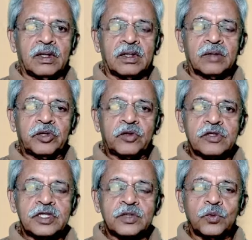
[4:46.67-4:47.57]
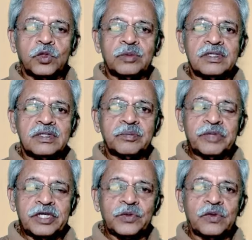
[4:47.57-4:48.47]
because vitamin
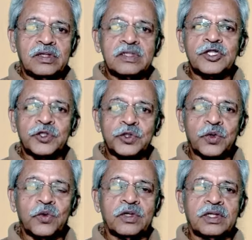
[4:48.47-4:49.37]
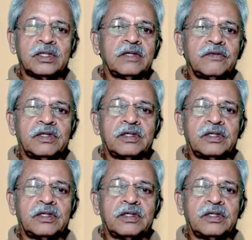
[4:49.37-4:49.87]
B12 is stored in the liver